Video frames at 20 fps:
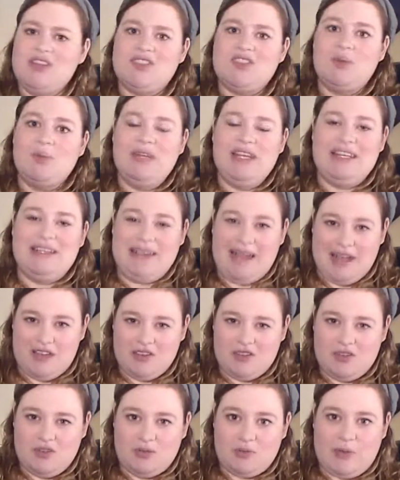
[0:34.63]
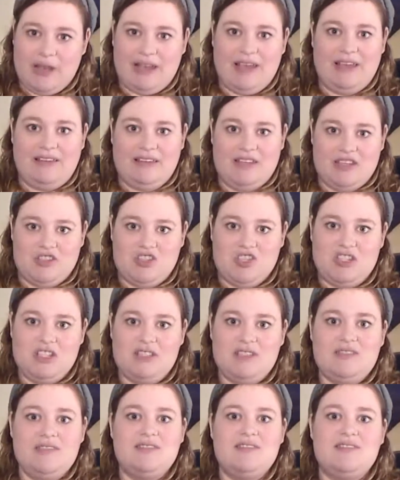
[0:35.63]
so many national
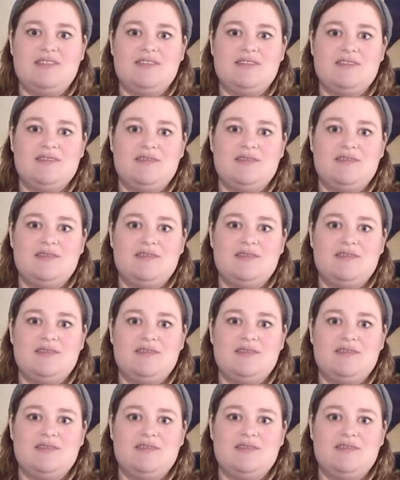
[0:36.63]
recognitions